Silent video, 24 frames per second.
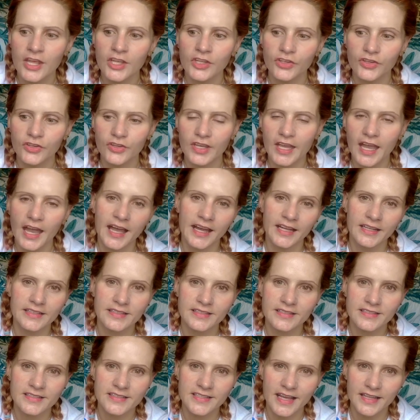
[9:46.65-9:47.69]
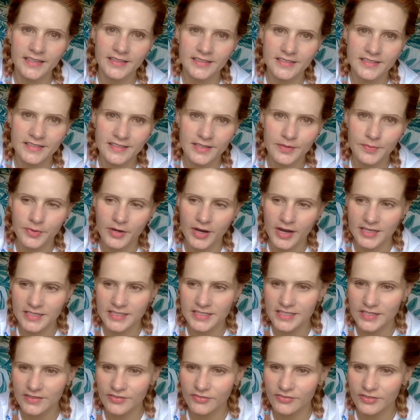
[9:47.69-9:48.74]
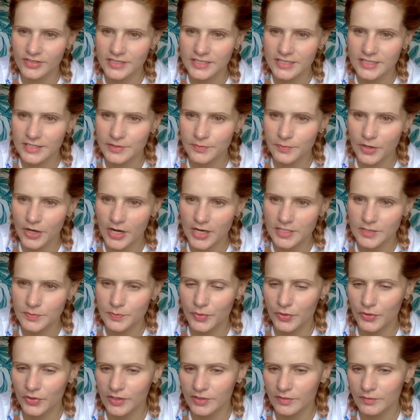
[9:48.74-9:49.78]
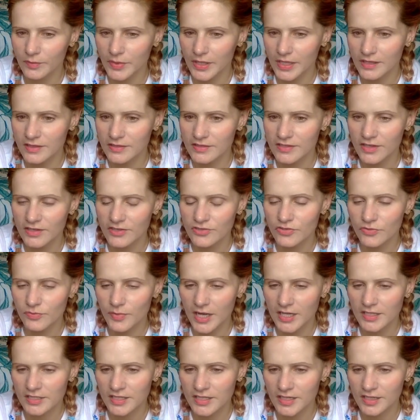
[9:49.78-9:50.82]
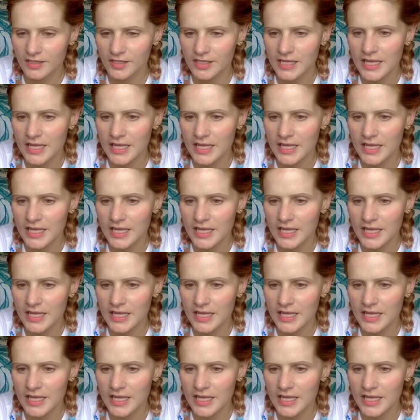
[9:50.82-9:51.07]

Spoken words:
you can sense the price difference, the price point being so dramatically